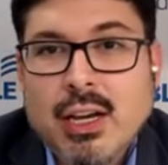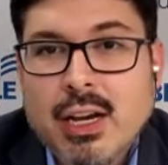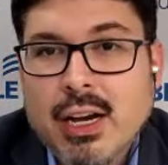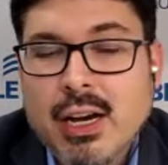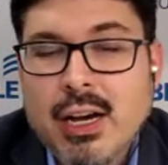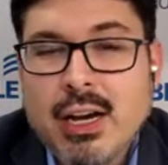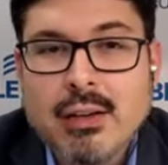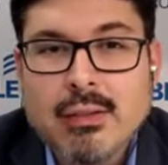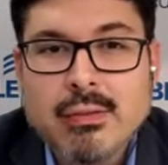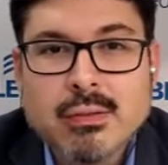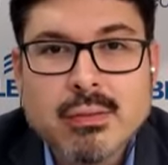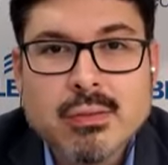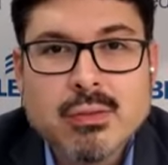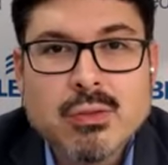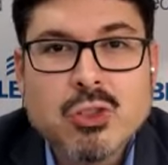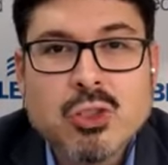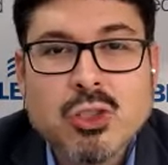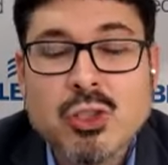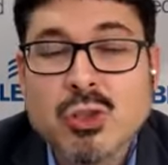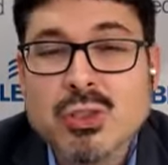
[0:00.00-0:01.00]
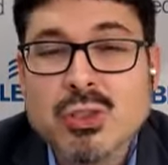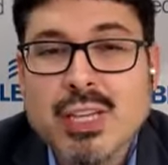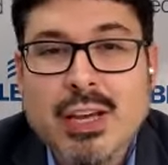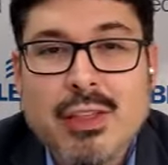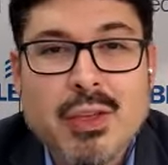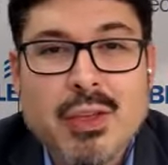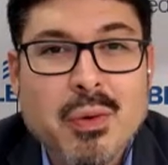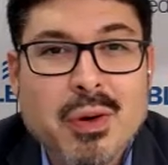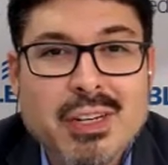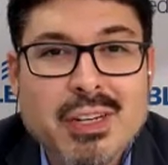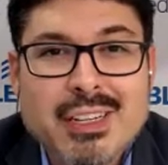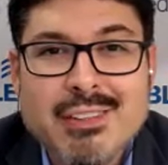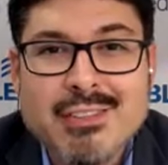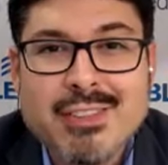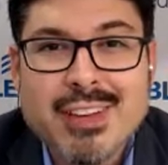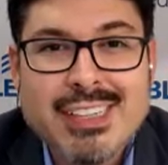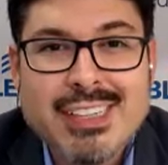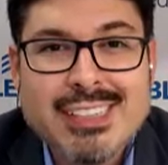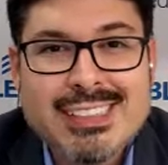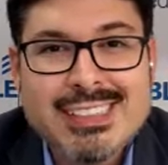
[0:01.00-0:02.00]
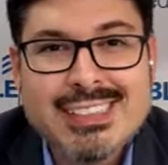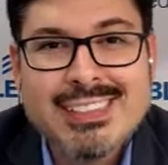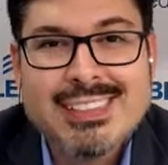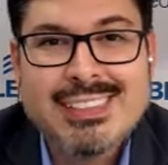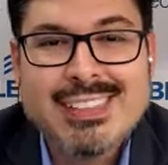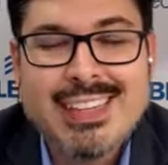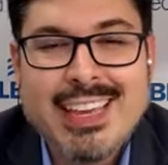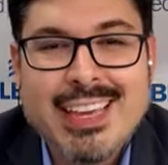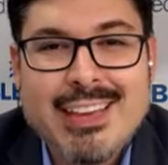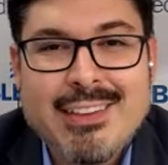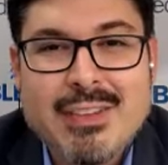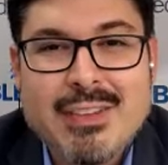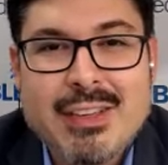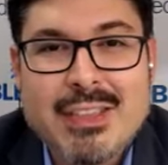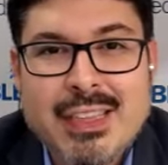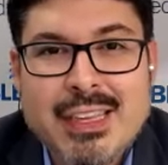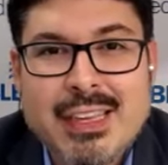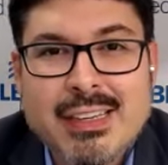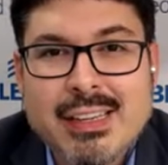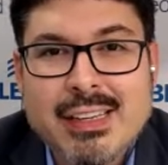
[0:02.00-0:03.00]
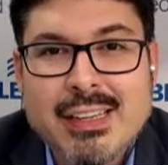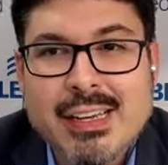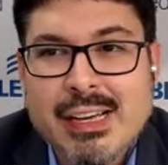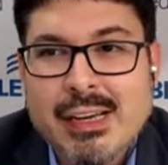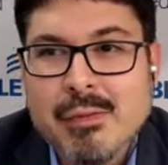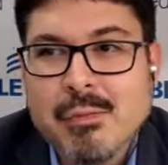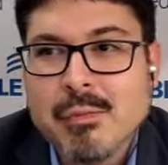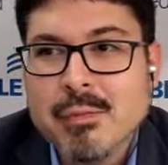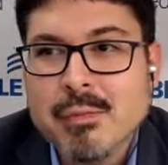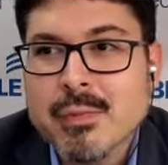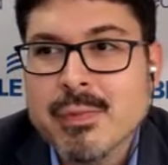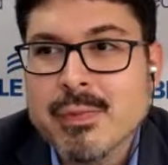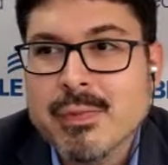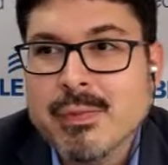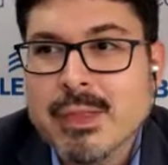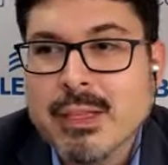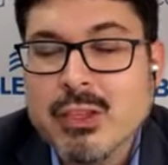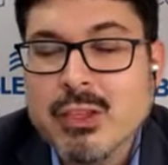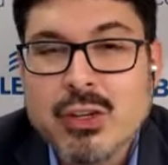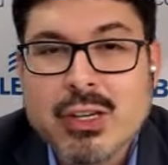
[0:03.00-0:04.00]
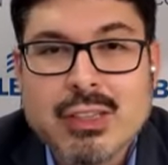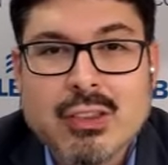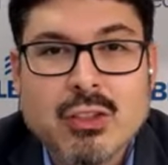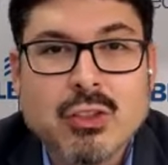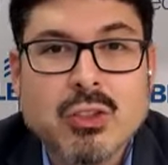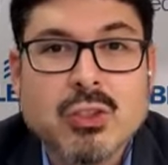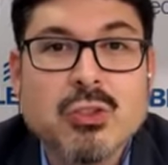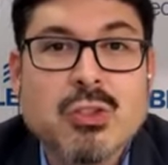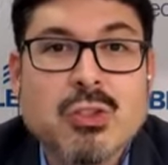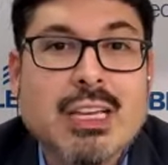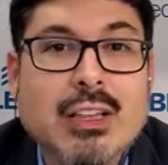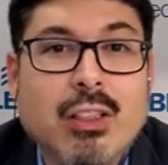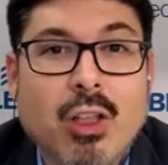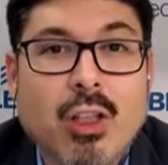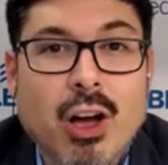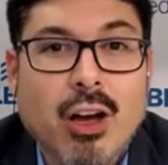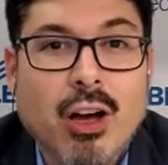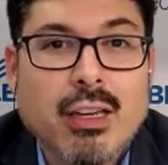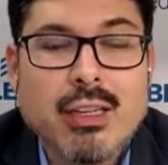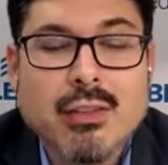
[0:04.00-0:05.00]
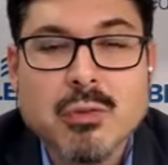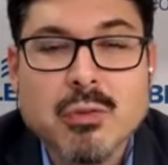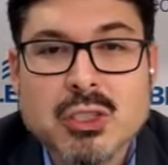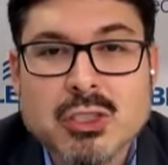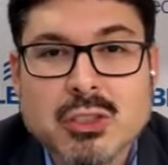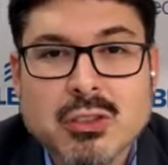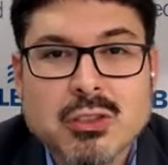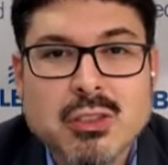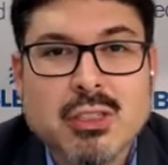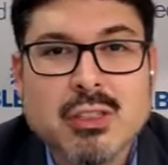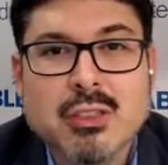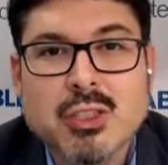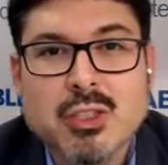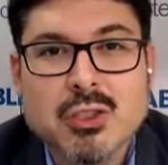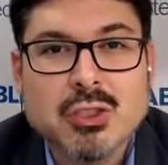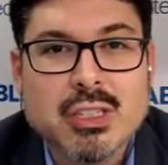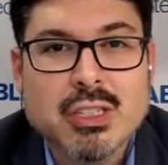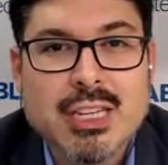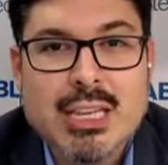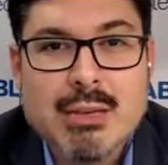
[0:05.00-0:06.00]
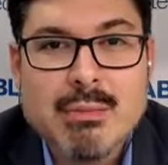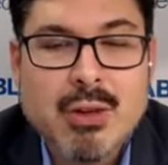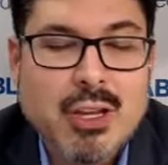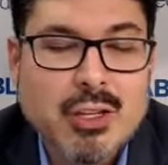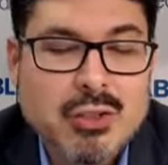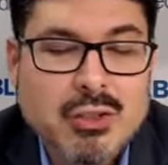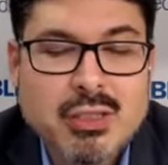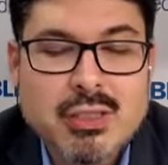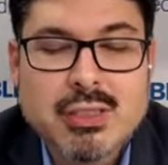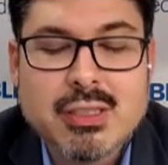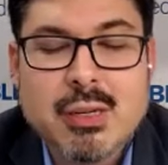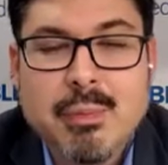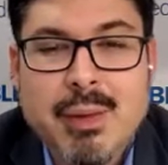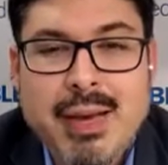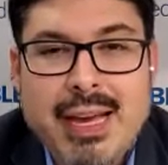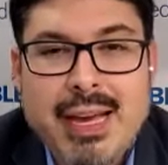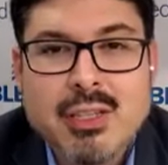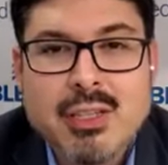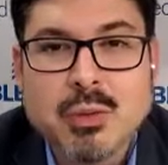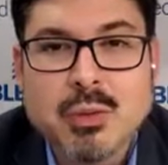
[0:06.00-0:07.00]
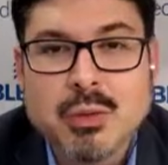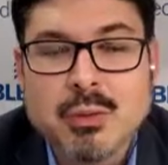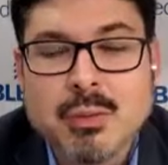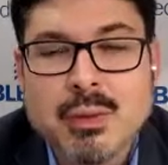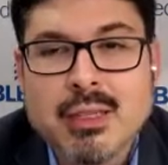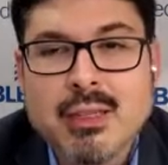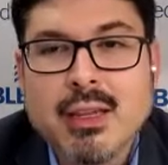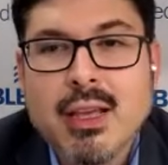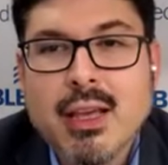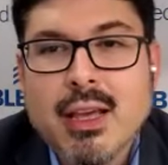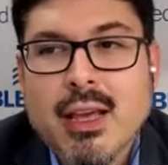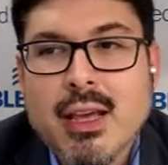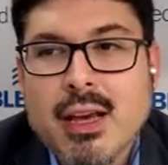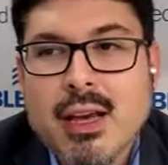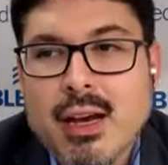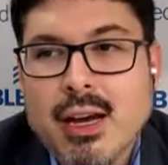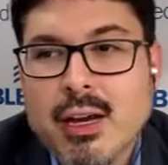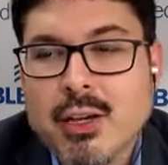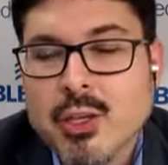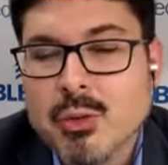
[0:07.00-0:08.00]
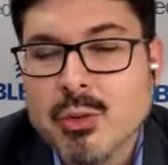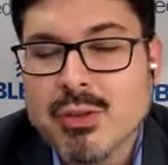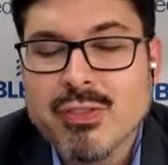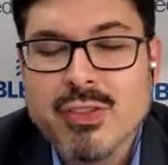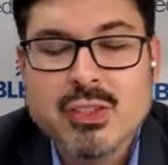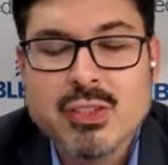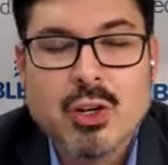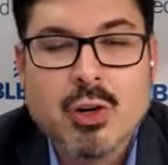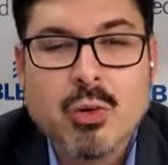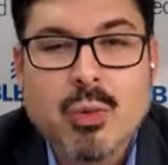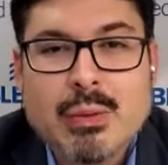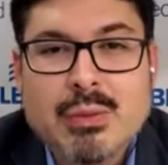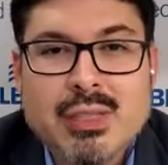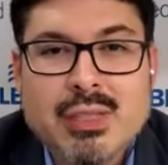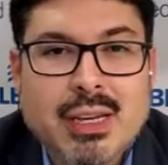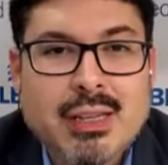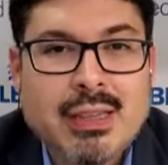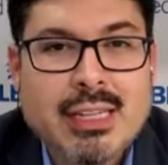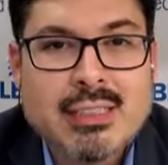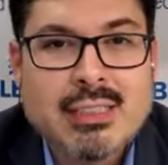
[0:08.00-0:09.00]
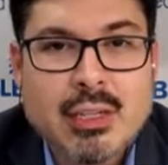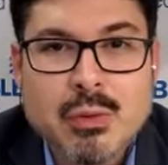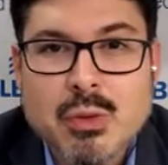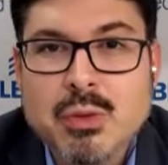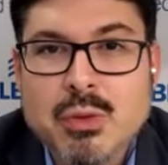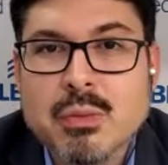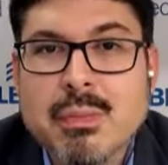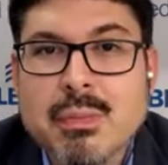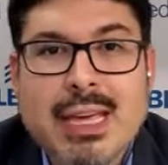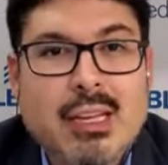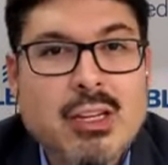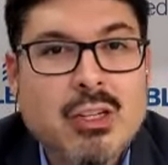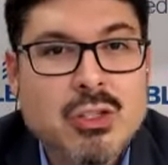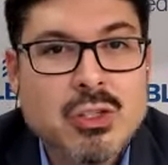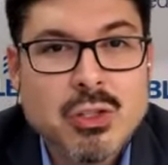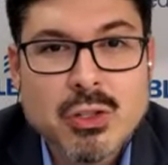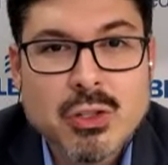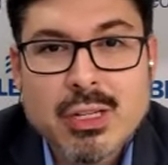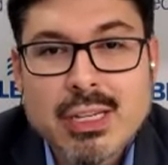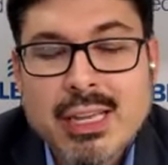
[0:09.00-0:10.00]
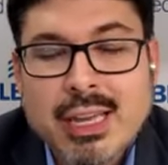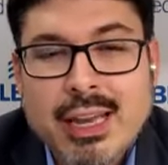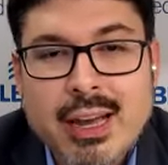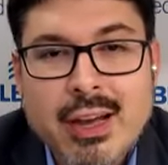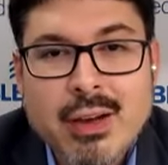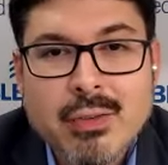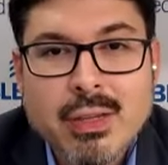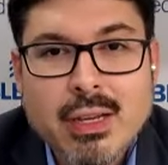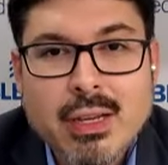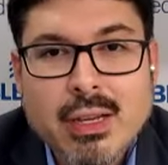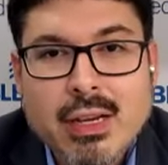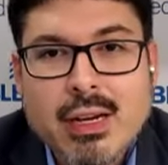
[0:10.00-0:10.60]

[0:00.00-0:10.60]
uh, choose how they want to invest and save, and then mm-hmm. um, then they'll get their unique login, which is a, uh, usually an email address and a password. But uh, you would visit our website. That's how you would manage your account.